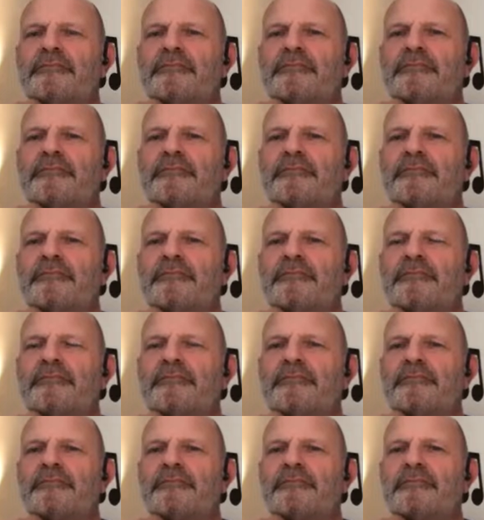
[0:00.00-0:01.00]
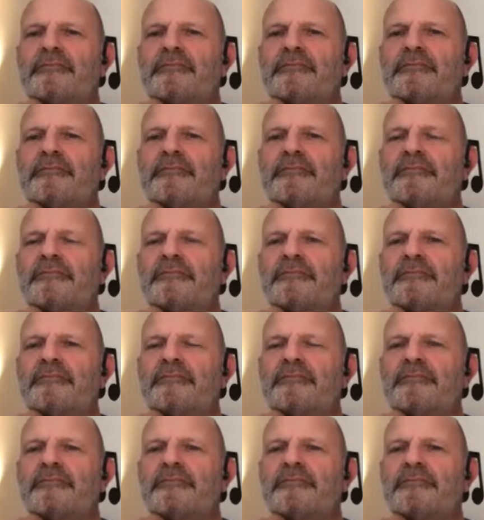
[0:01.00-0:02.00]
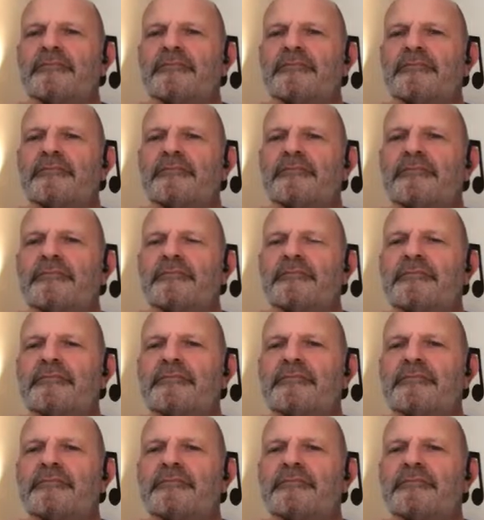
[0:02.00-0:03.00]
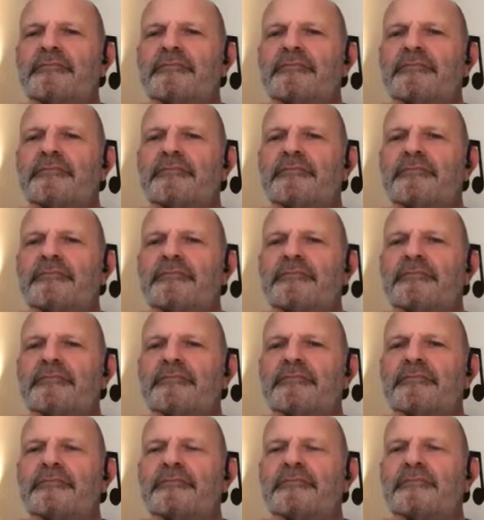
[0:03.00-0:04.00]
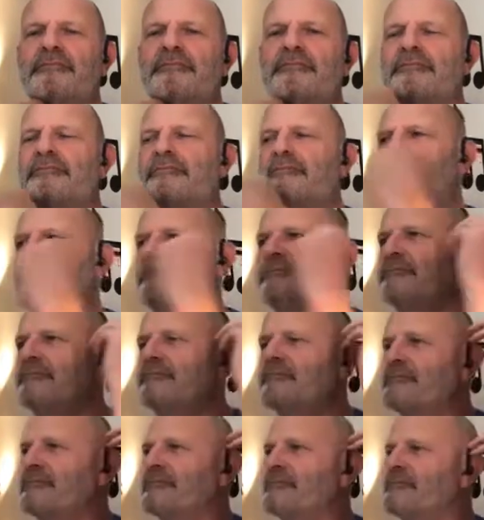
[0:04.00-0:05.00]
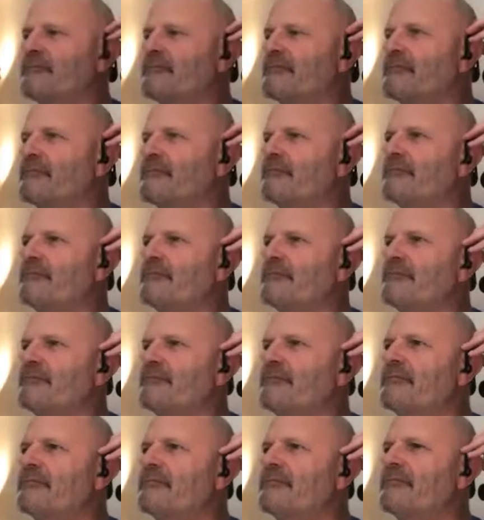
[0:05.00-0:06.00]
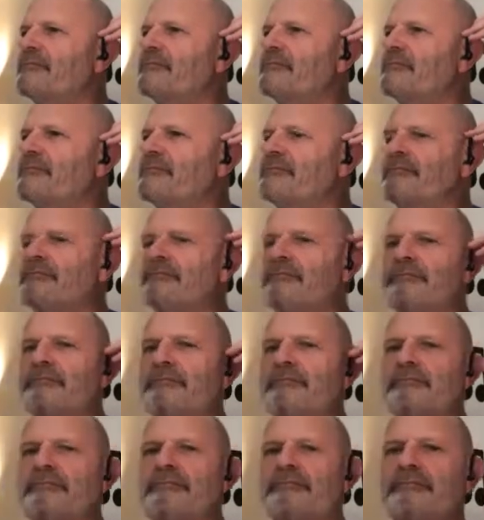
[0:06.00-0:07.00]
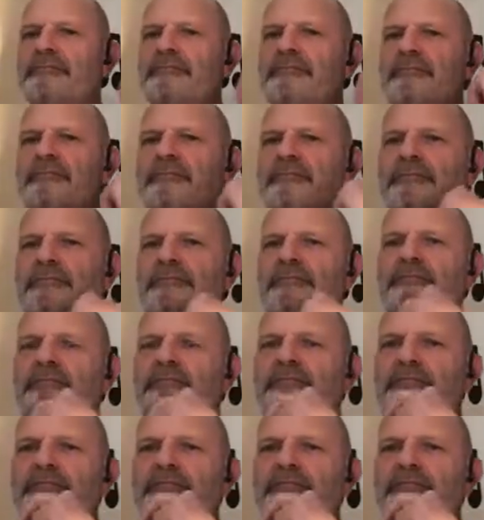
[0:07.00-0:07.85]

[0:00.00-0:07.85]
(not speaking)